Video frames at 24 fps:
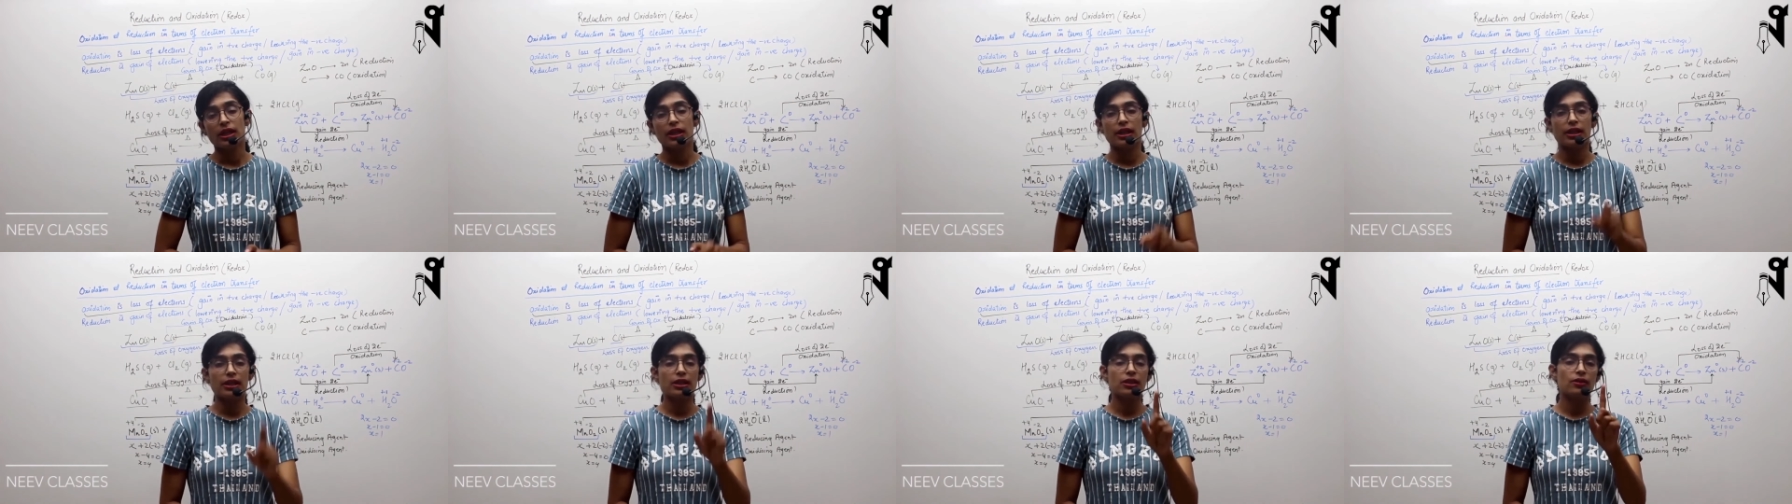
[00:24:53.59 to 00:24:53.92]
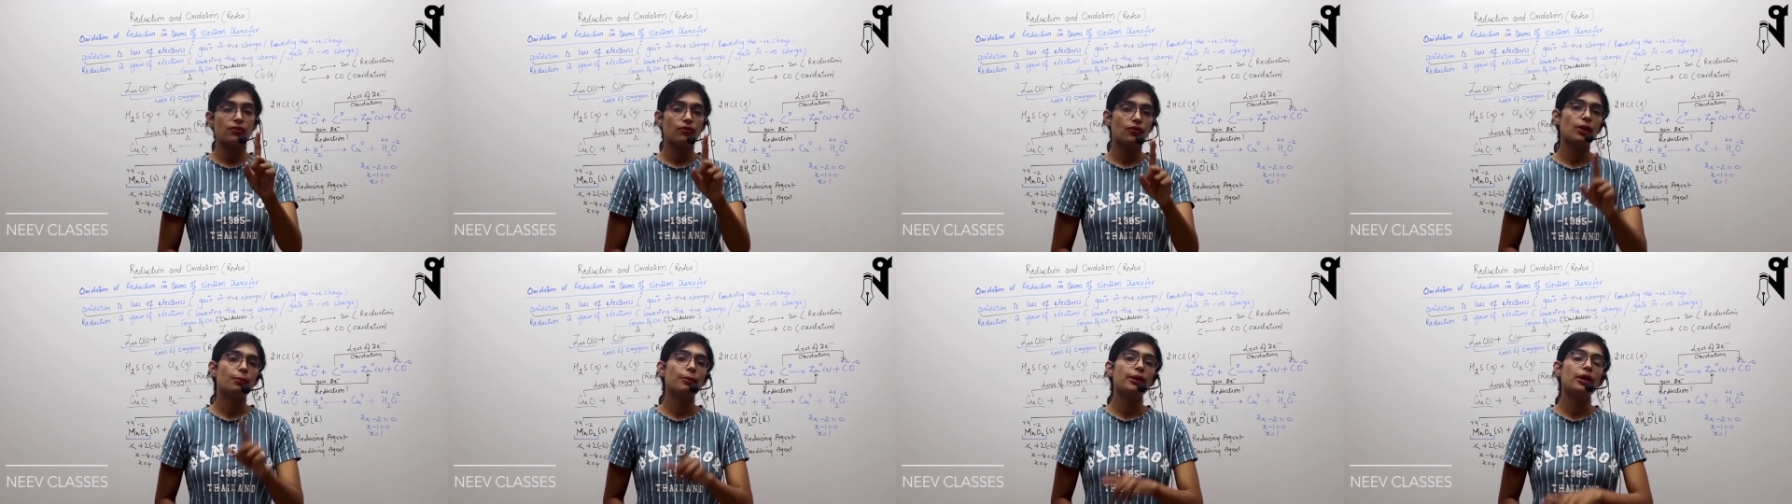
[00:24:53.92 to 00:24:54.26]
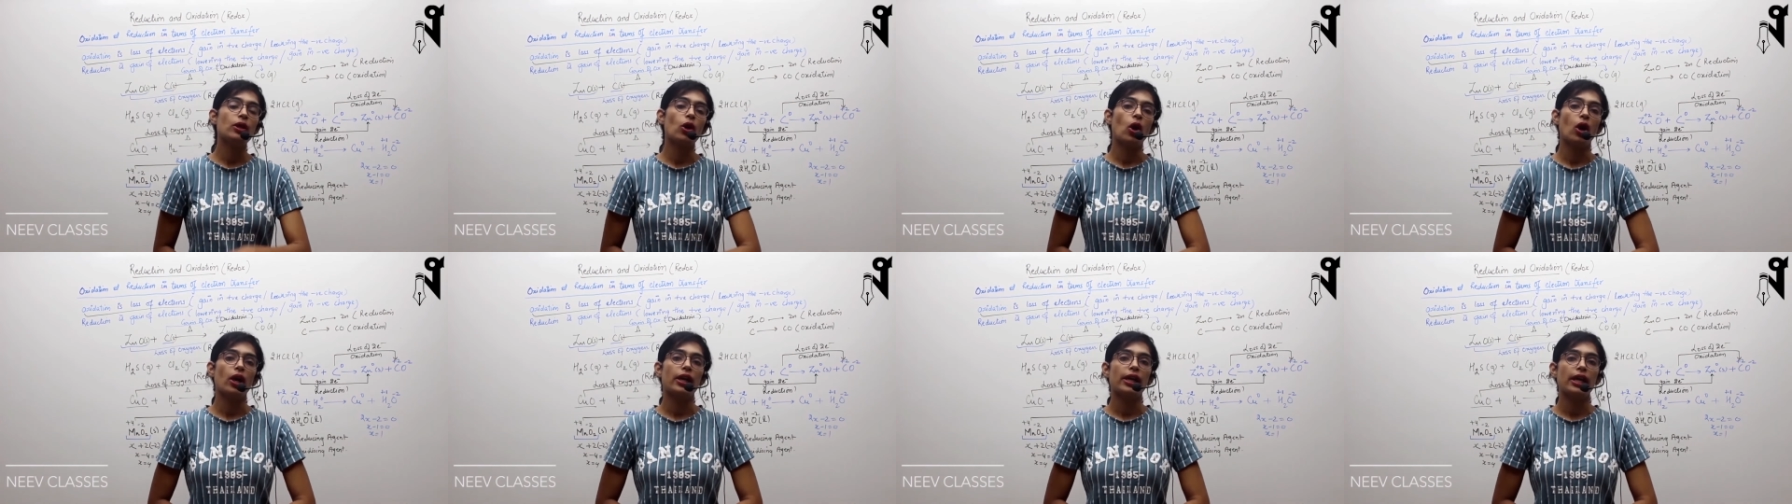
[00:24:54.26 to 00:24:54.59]
will be
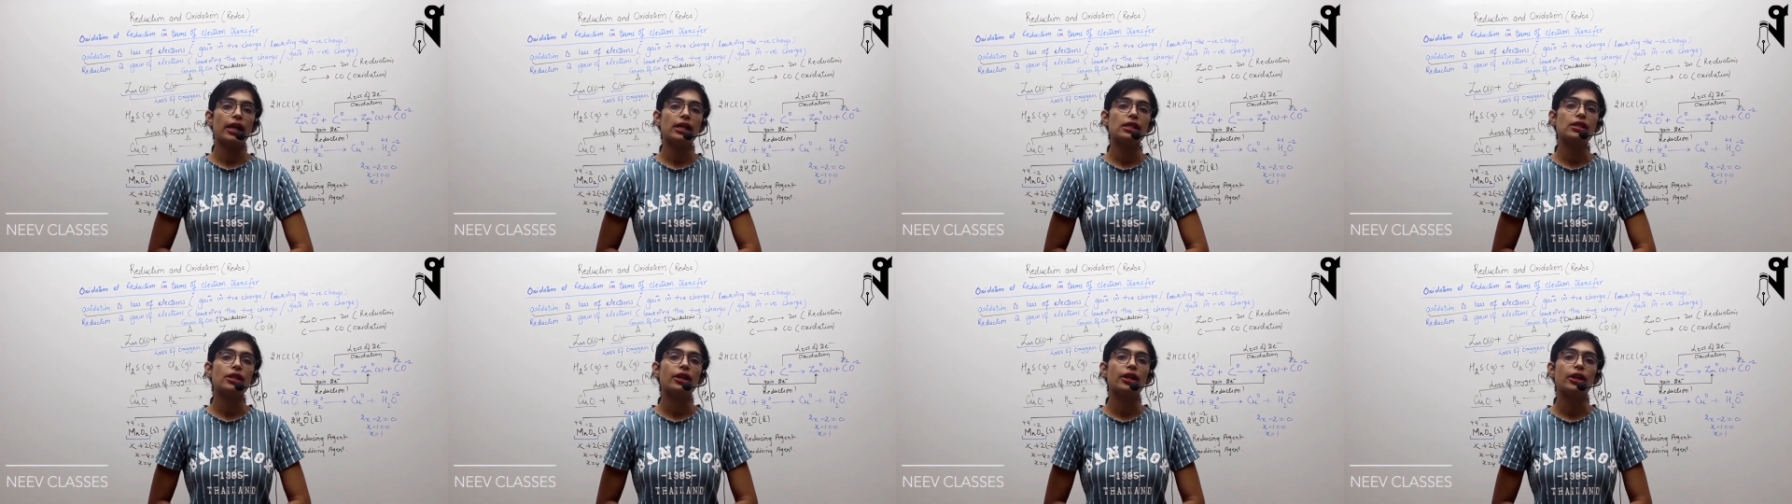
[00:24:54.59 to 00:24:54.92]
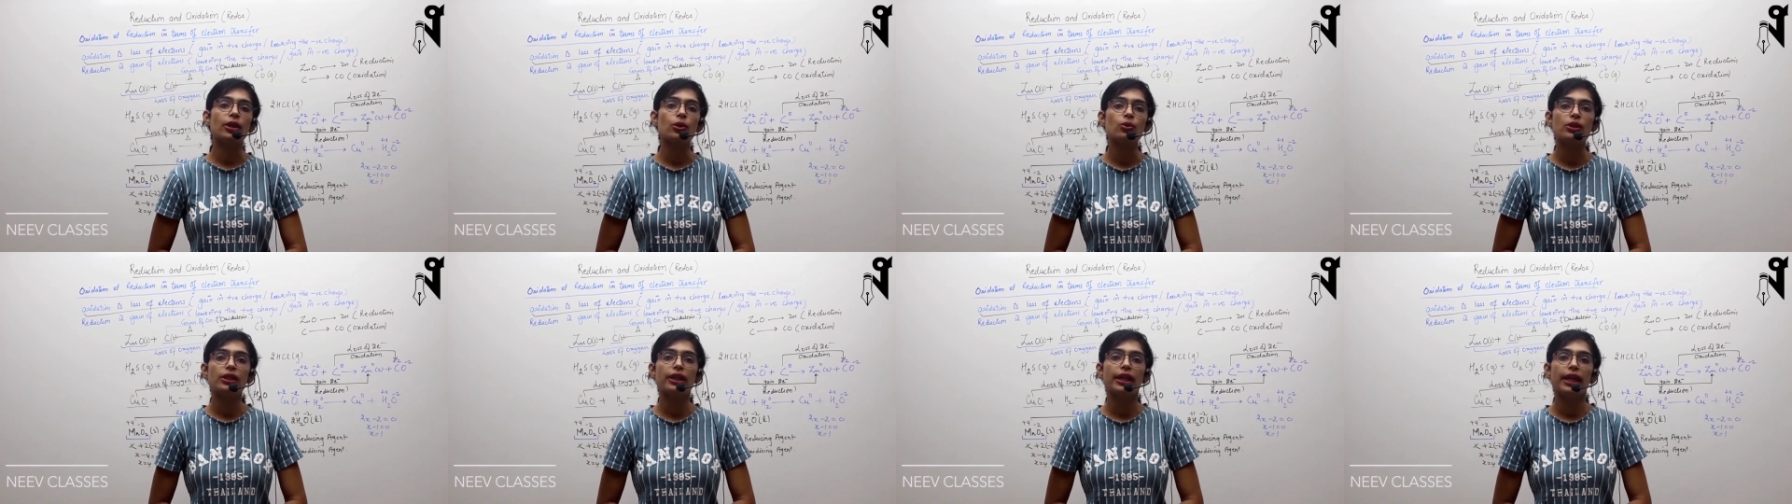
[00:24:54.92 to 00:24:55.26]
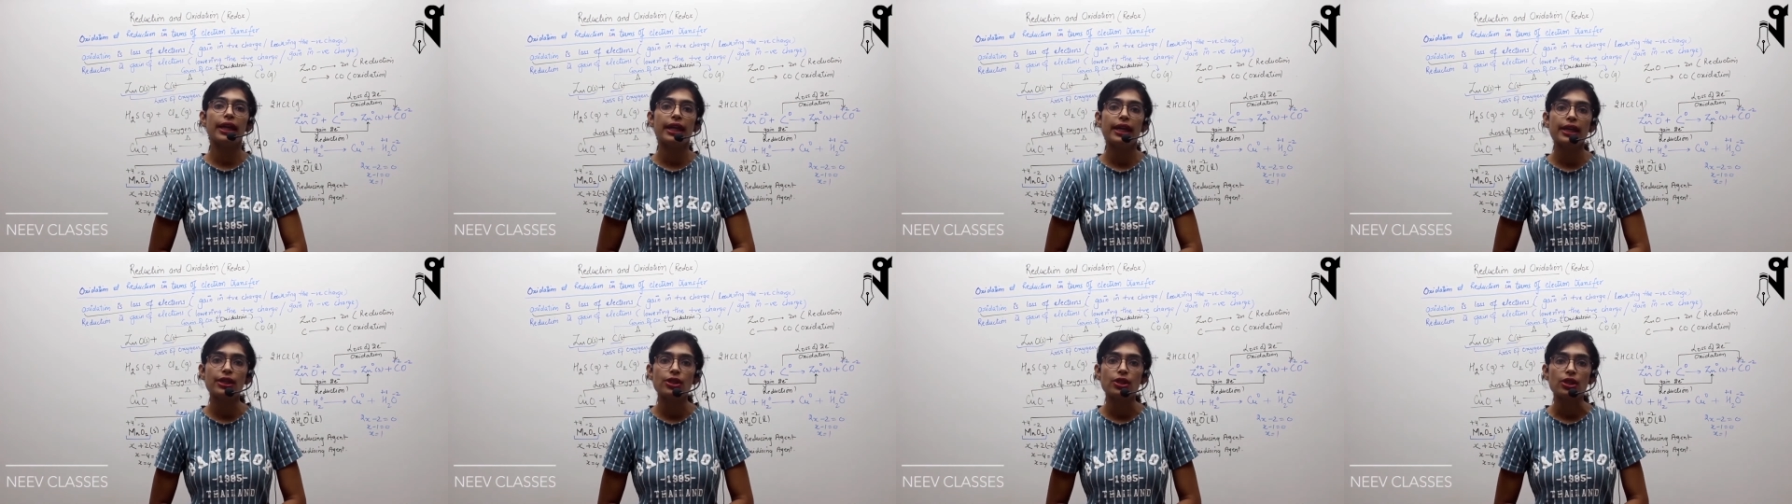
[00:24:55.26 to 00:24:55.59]
called as reducing
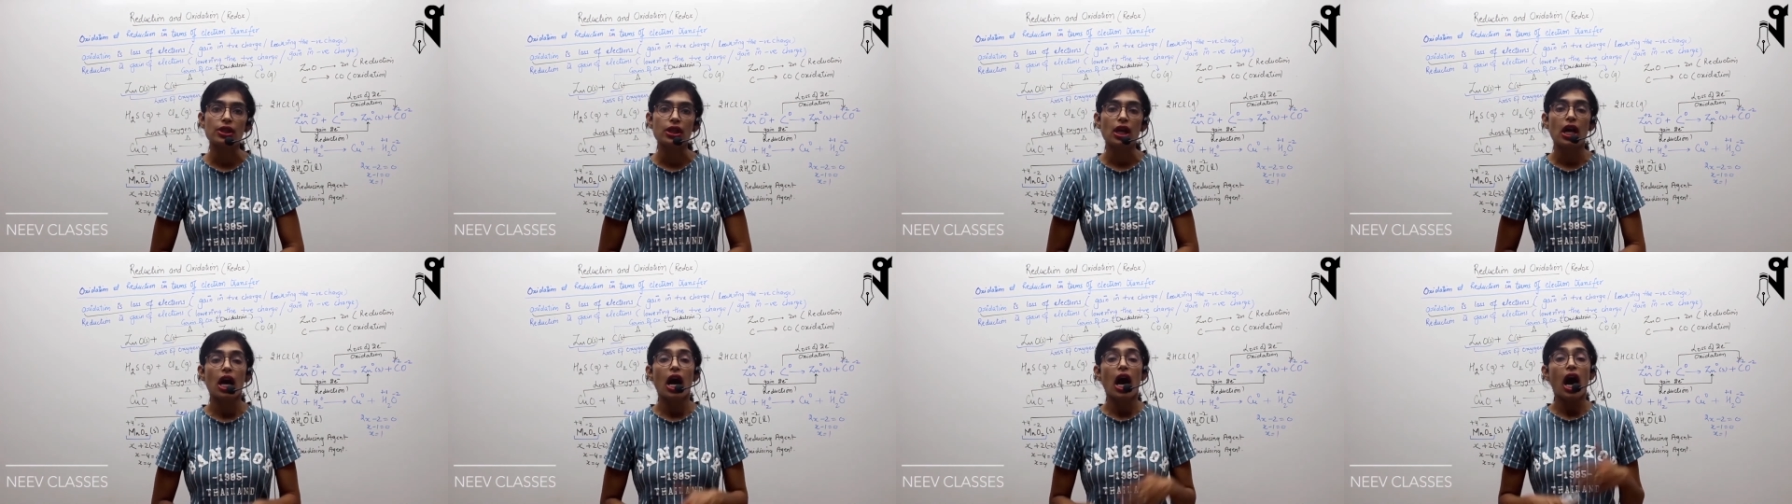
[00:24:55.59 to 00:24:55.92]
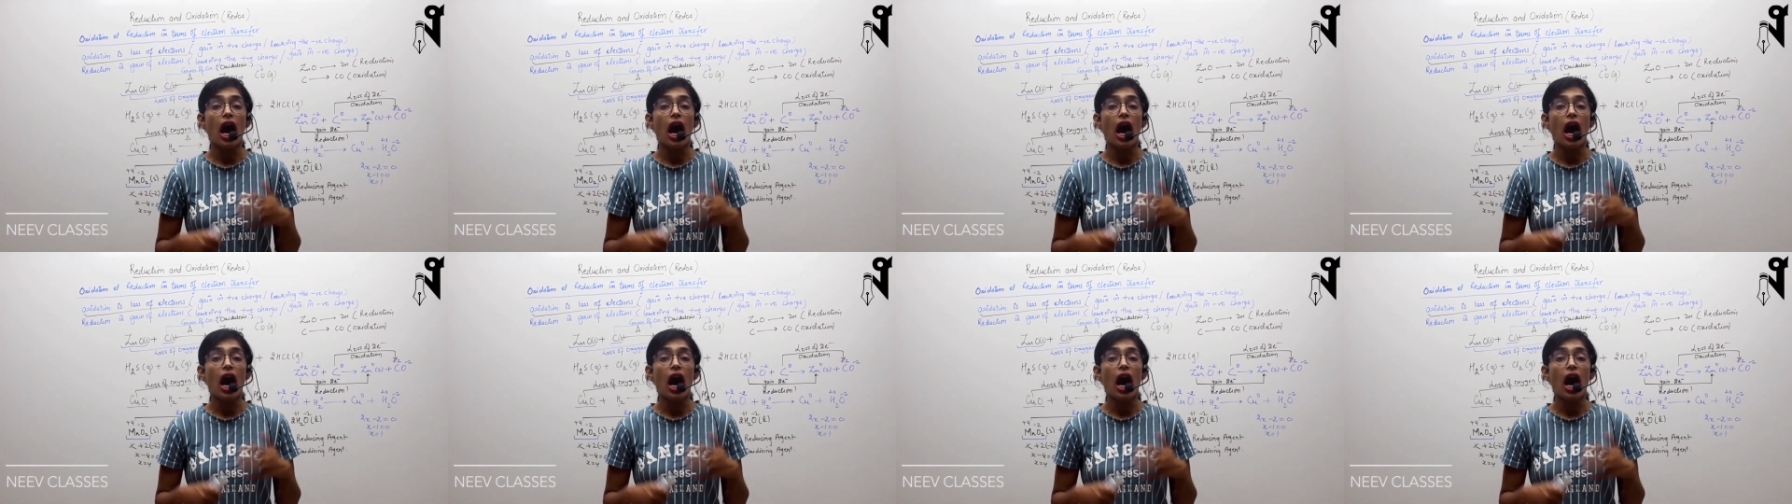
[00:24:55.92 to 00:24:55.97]
agent.